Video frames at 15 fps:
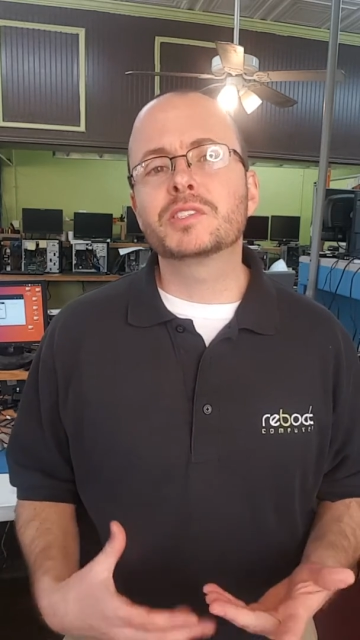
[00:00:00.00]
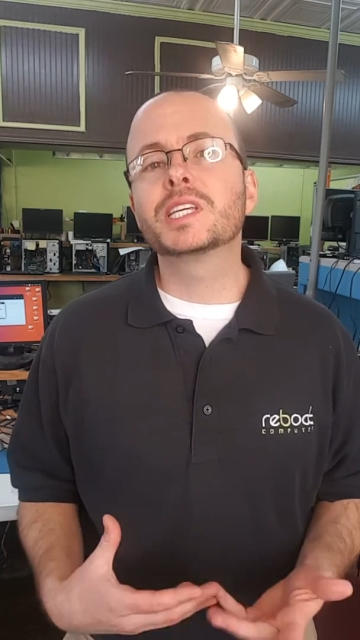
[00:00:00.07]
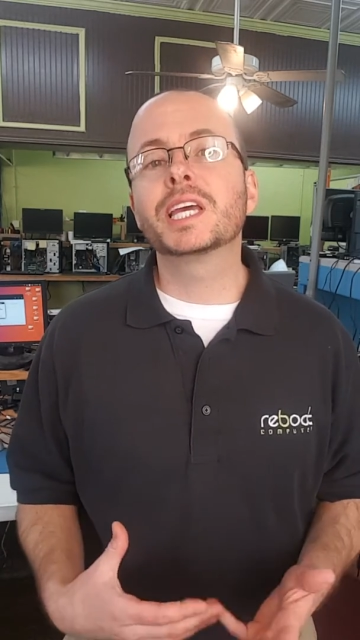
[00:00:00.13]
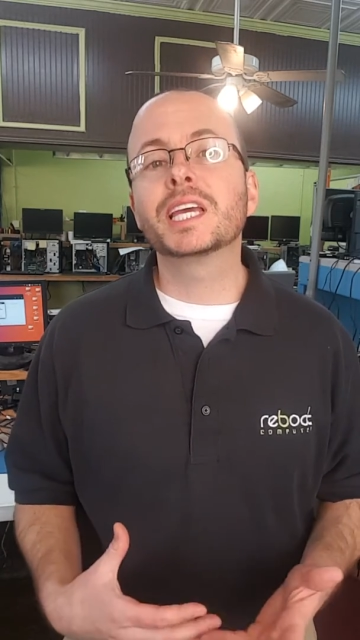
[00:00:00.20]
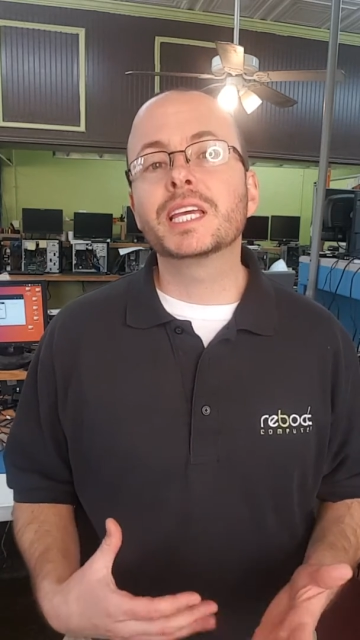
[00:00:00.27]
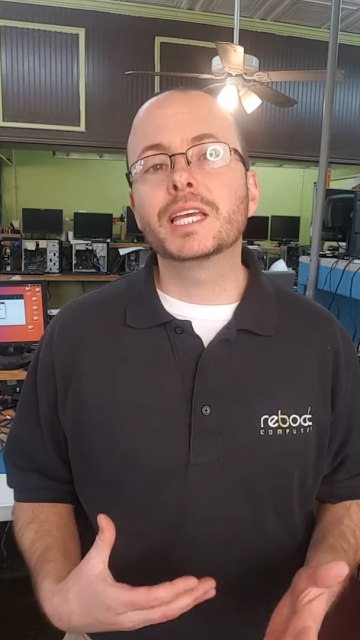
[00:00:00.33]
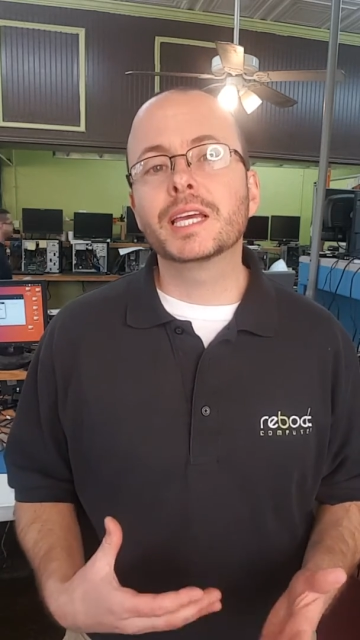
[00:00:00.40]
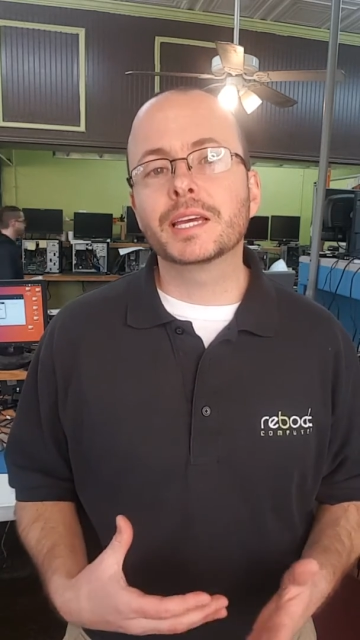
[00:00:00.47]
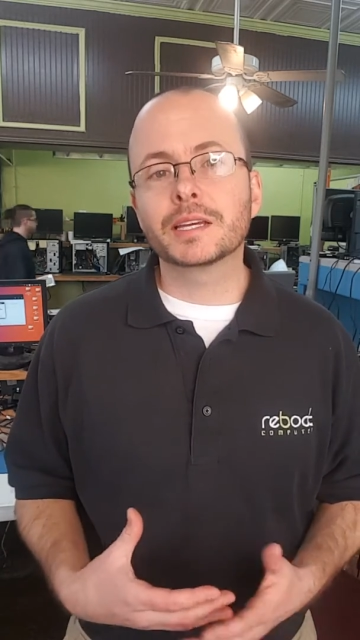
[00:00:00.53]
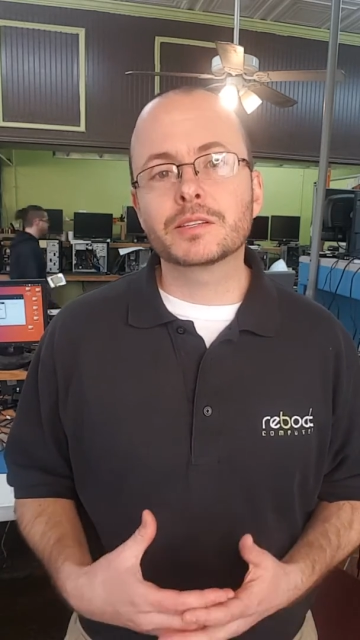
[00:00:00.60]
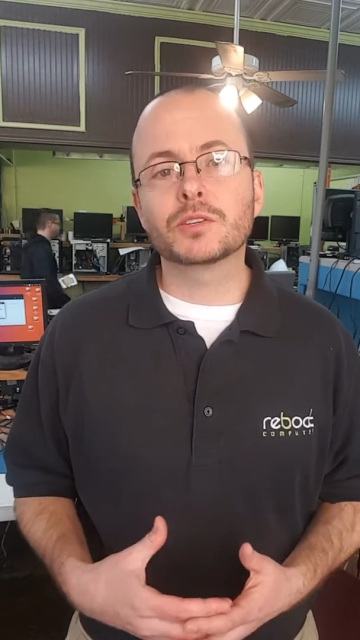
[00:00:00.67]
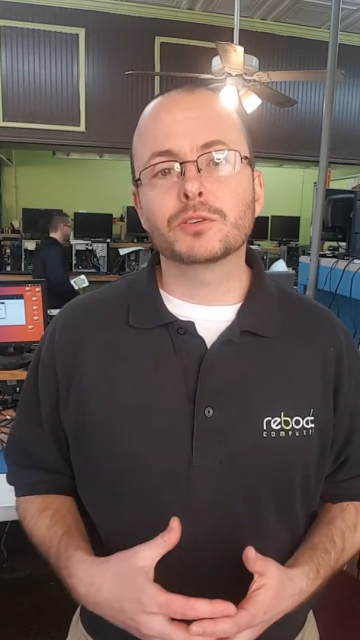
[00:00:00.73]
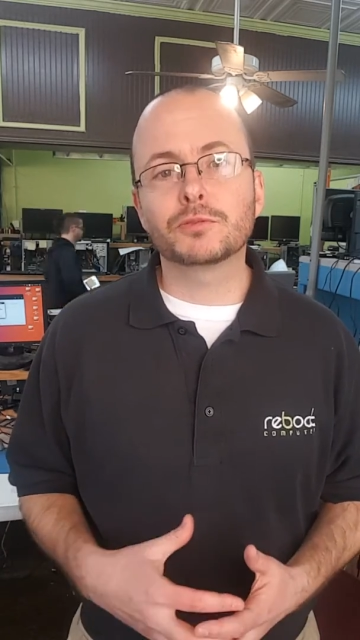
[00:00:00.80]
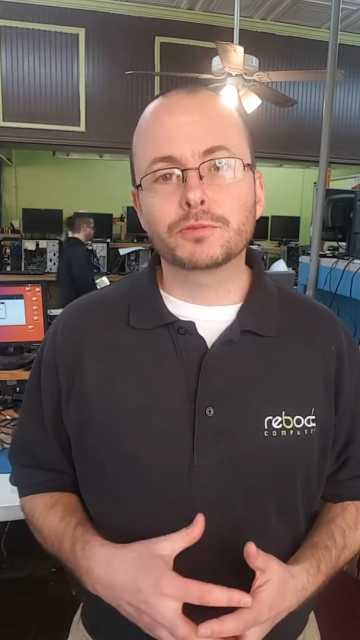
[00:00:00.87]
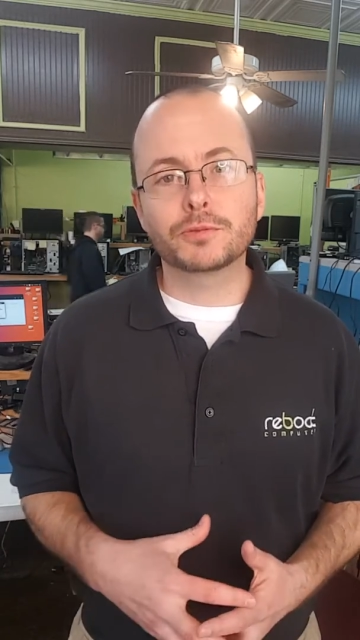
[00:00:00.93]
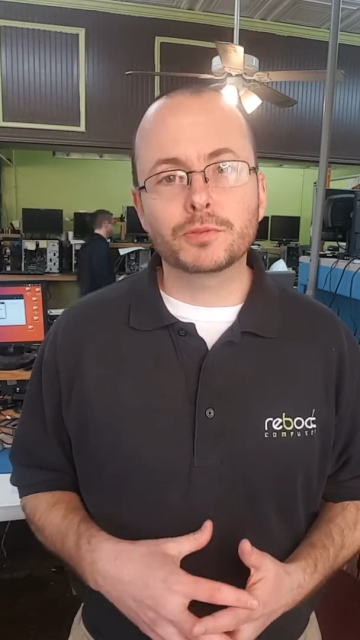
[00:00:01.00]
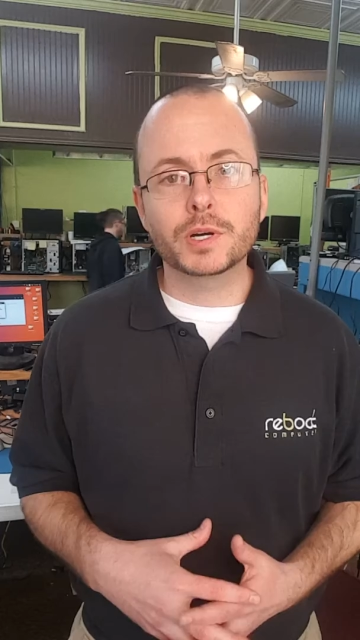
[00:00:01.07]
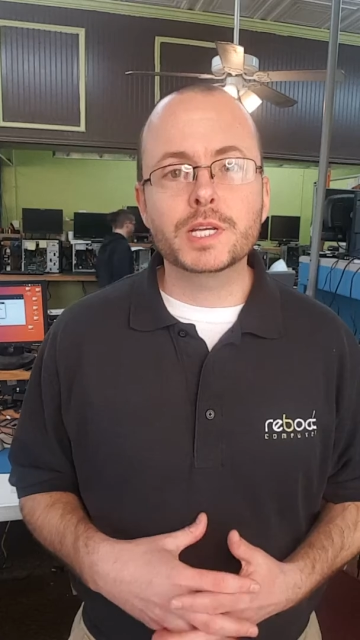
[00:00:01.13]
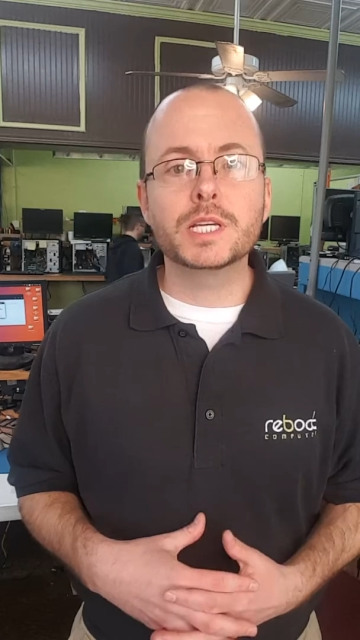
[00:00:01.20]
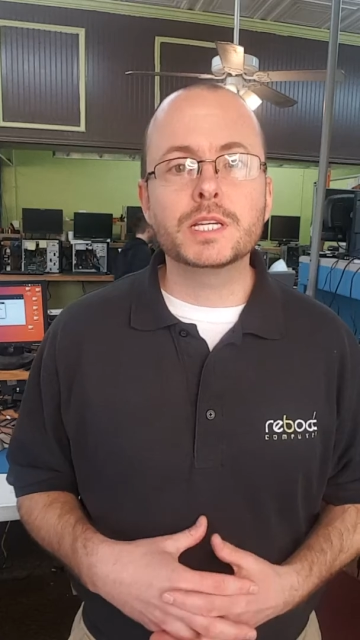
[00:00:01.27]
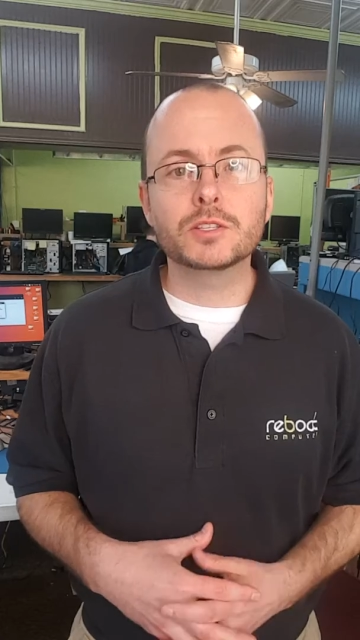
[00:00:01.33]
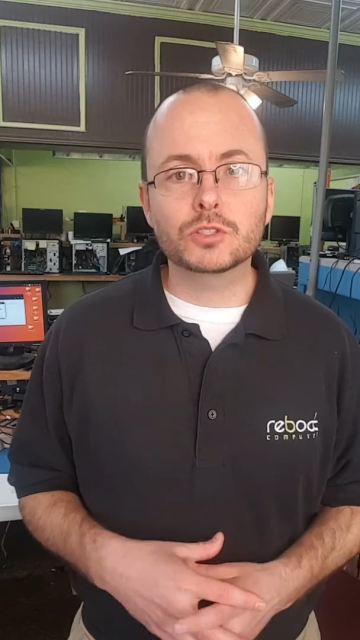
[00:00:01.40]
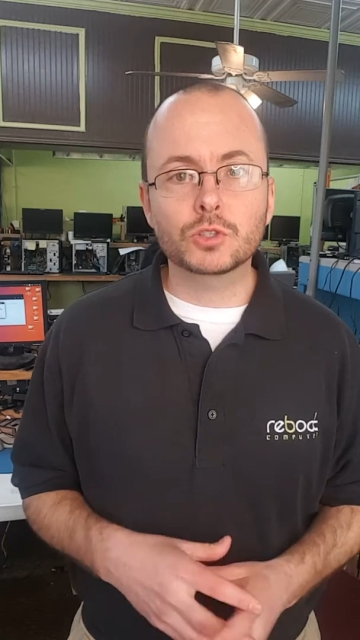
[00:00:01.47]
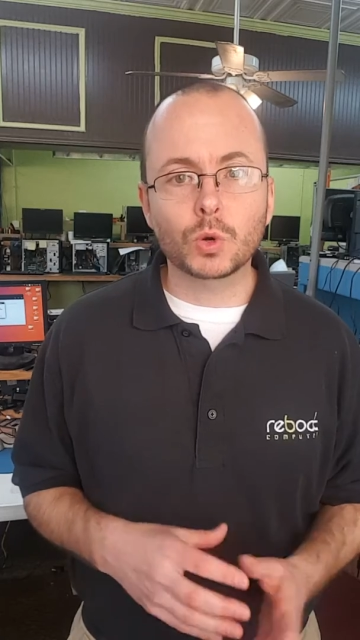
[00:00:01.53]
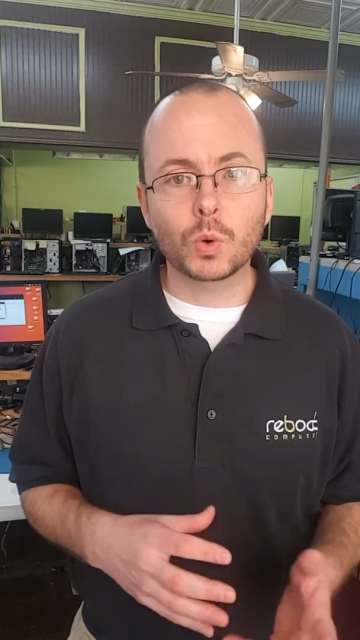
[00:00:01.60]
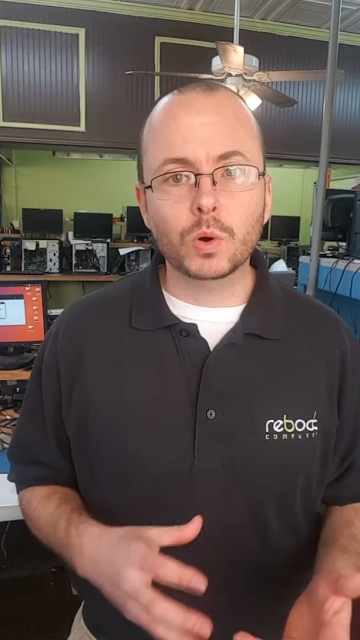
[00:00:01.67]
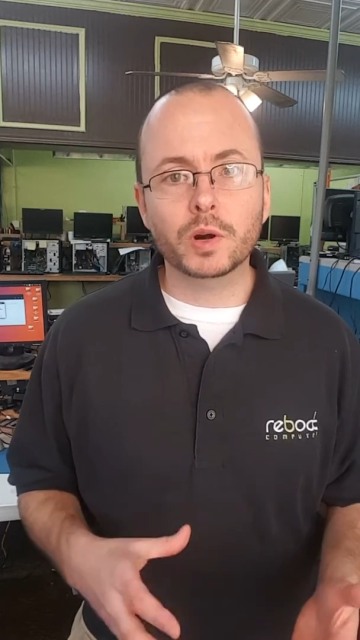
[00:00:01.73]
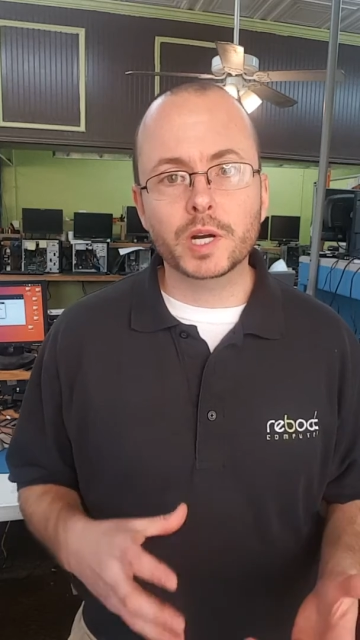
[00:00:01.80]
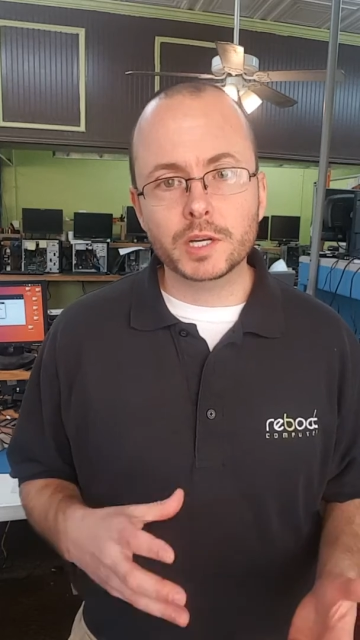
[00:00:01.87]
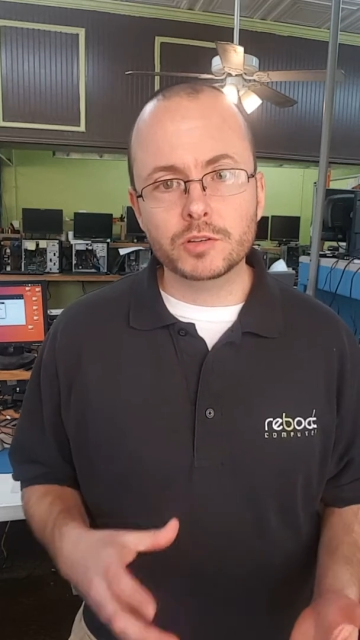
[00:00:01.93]
10 gigs of free
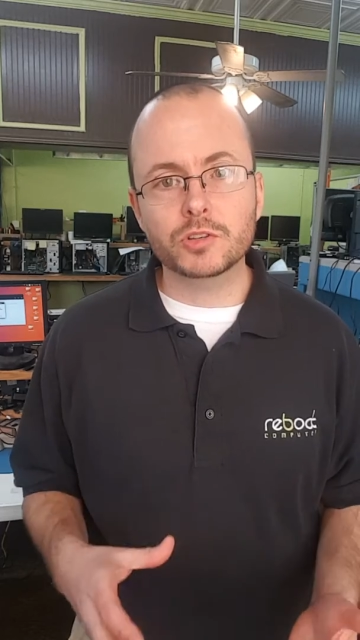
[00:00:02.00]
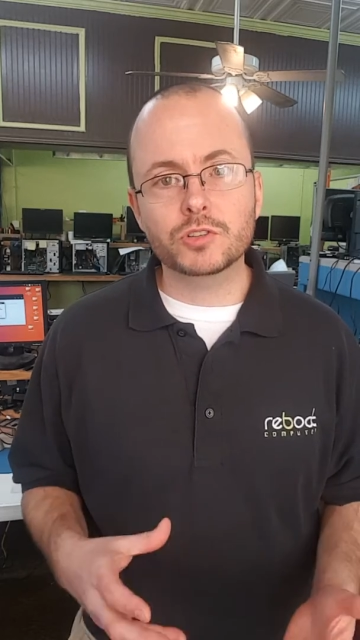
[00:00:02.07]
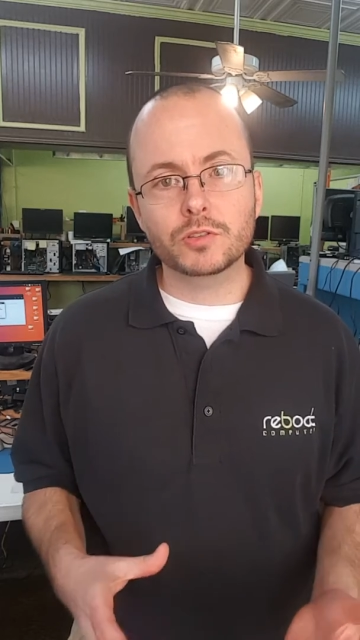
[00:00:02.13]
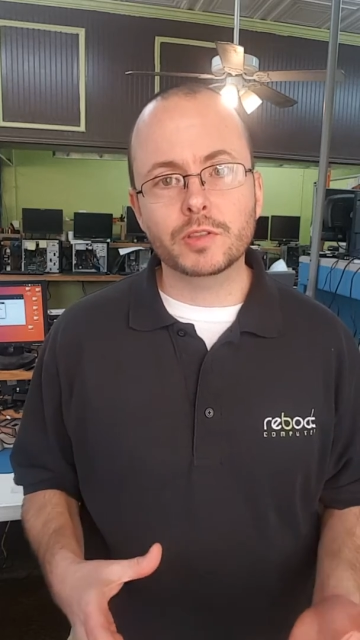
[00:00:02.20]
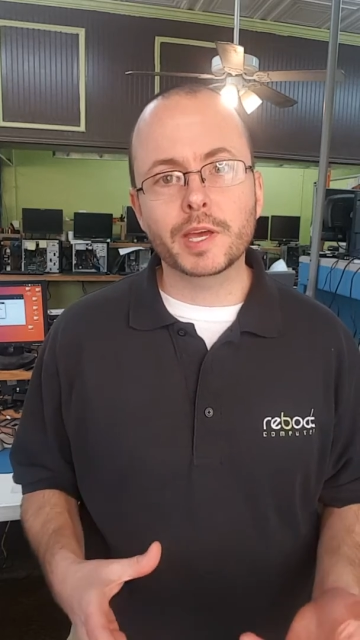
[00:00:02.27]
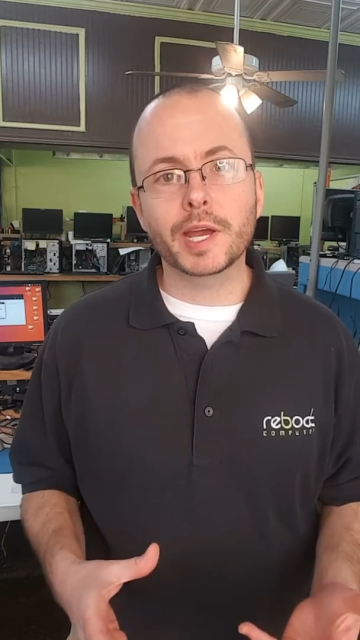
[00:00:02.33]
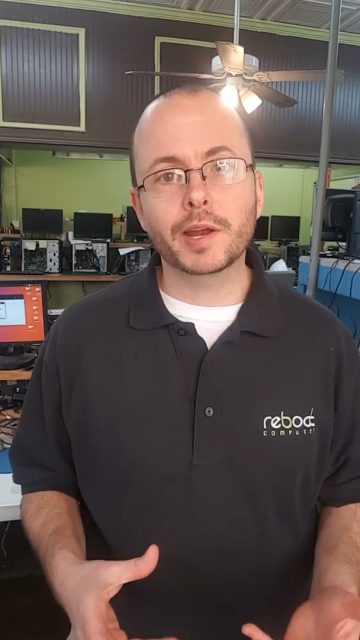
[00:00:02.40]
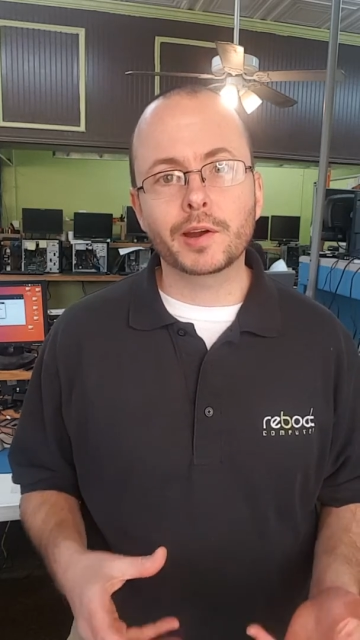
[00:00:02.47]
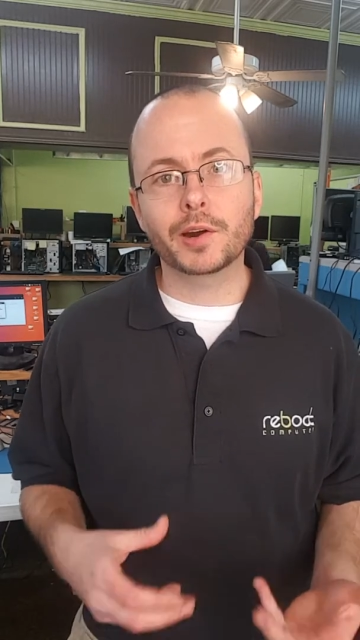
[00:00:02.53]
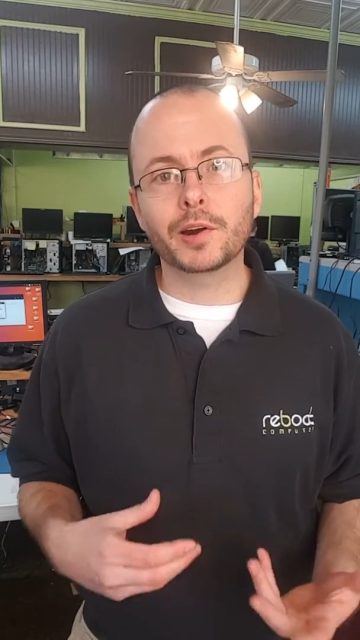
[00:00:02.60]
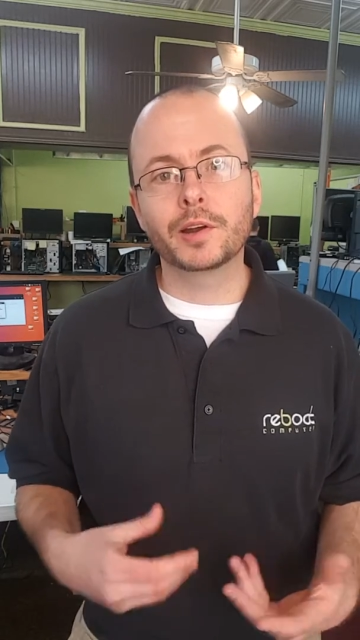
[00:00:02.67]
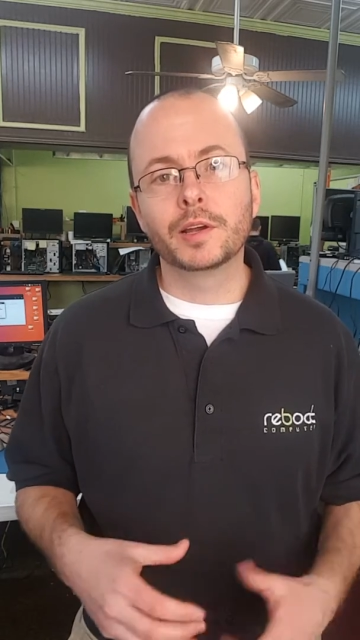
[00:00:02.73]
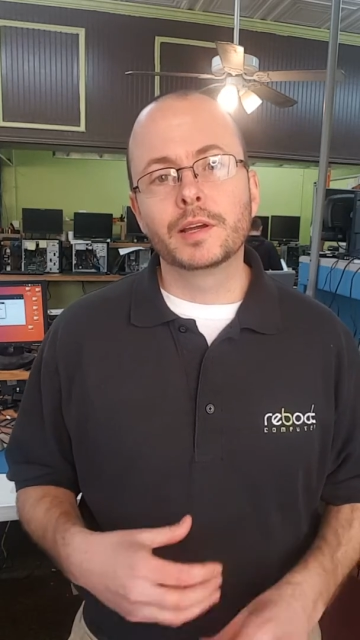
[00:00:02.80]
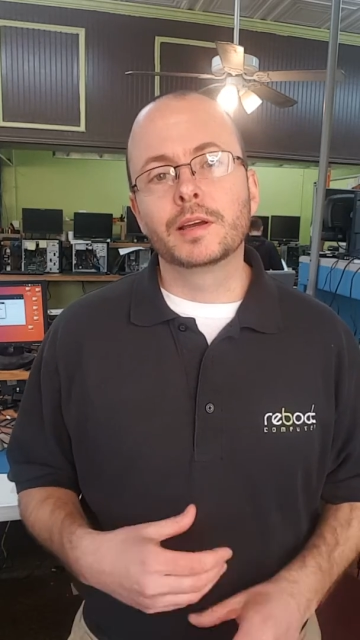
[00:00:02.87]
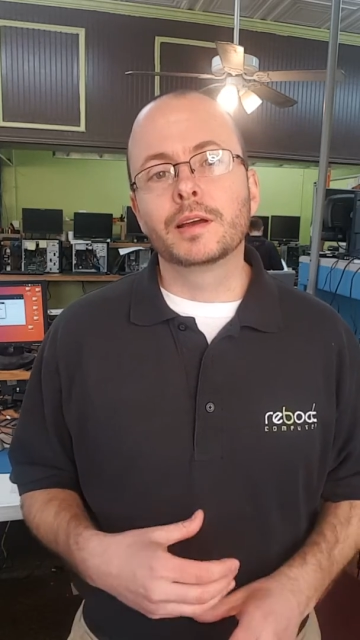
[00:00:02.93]
storage there.